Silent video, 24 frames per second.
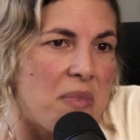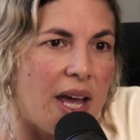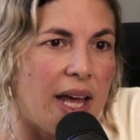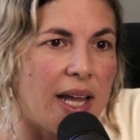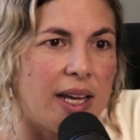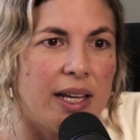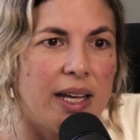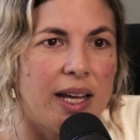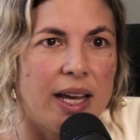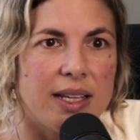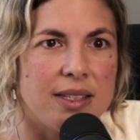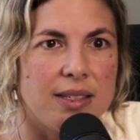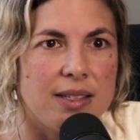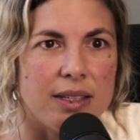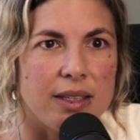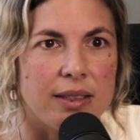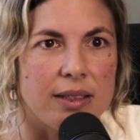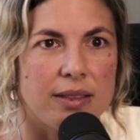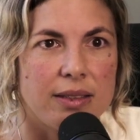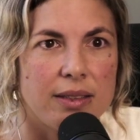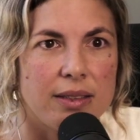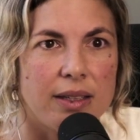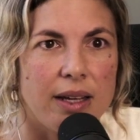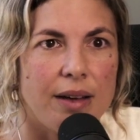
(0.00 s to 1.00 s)
And he gets
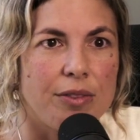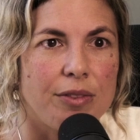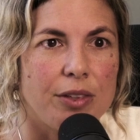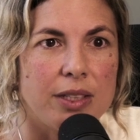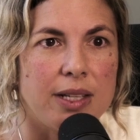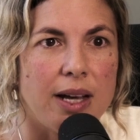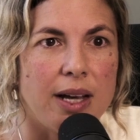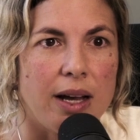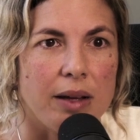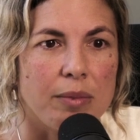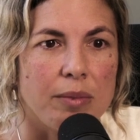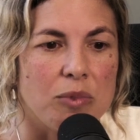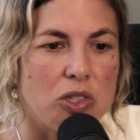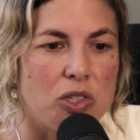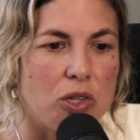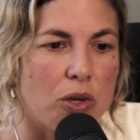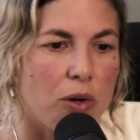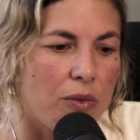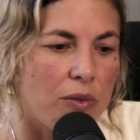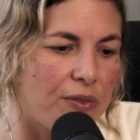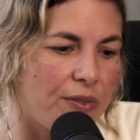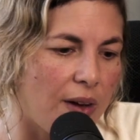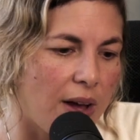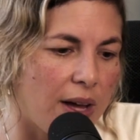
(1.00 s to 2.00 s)
it every time.
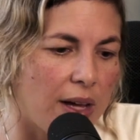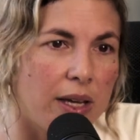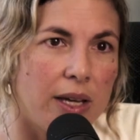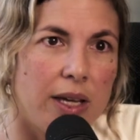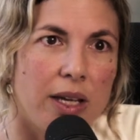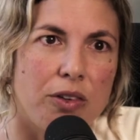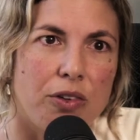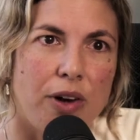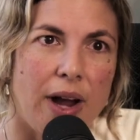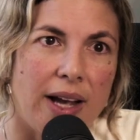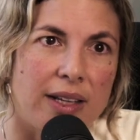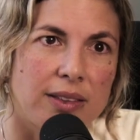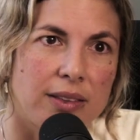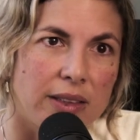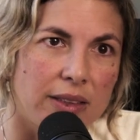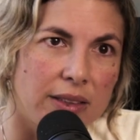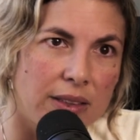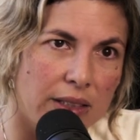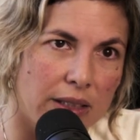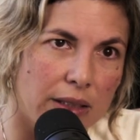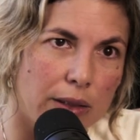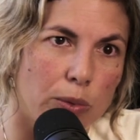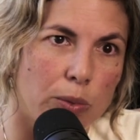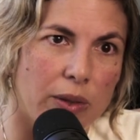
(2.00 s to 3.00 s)
So he cracked the
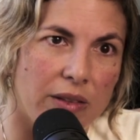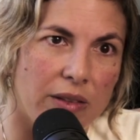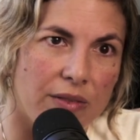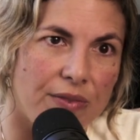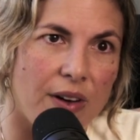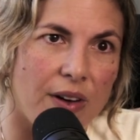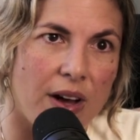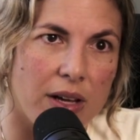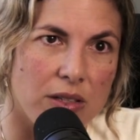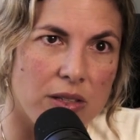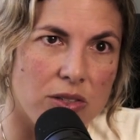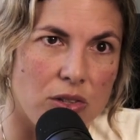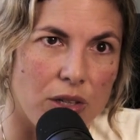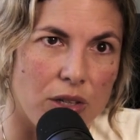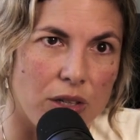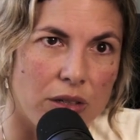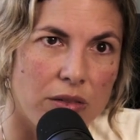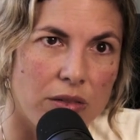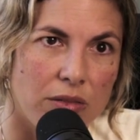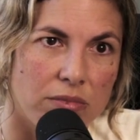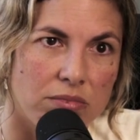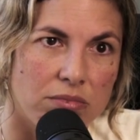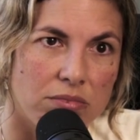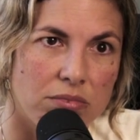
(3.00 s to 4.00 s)
deal with
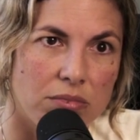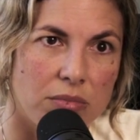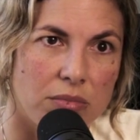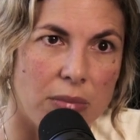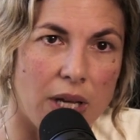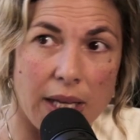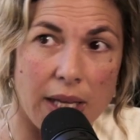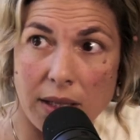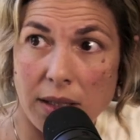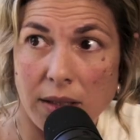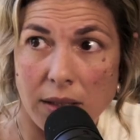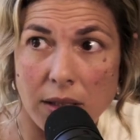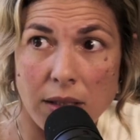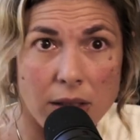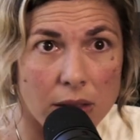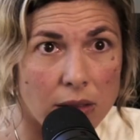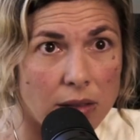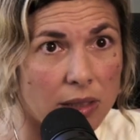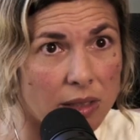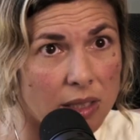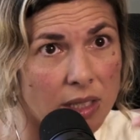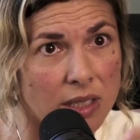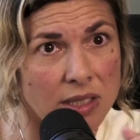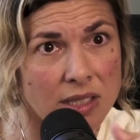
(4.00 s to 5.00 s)
Pfizer.
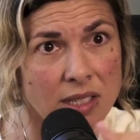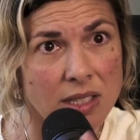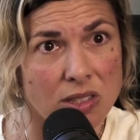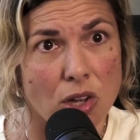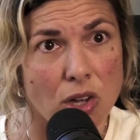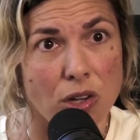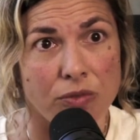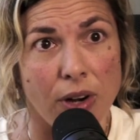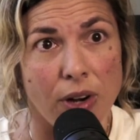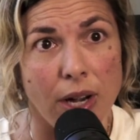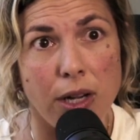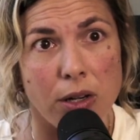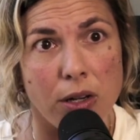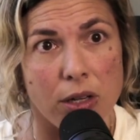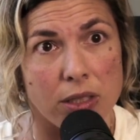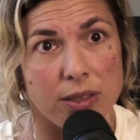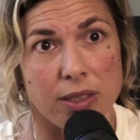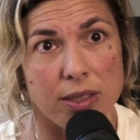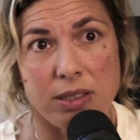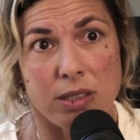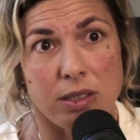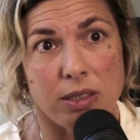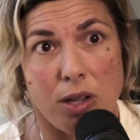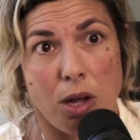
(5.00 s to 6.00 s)
This is on record.
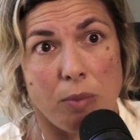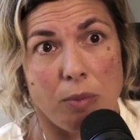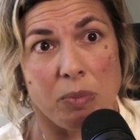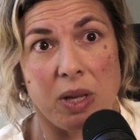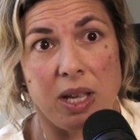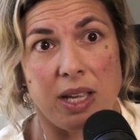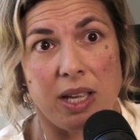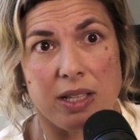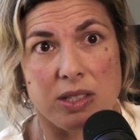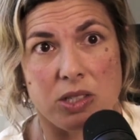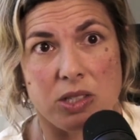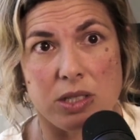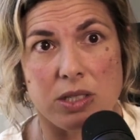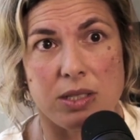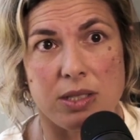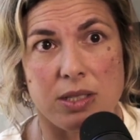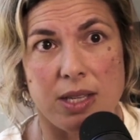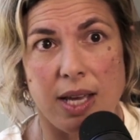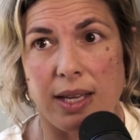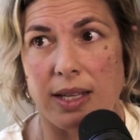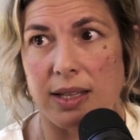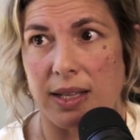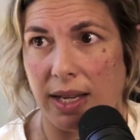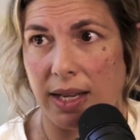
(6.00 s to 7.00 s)
This is not me just saying